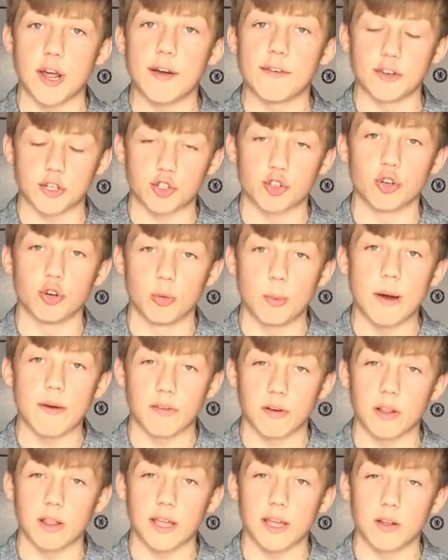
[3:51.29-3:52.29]
of a true
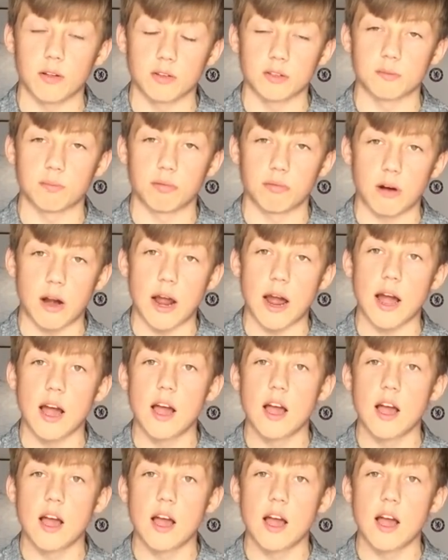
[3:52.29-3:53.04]
Beverly Hills brat.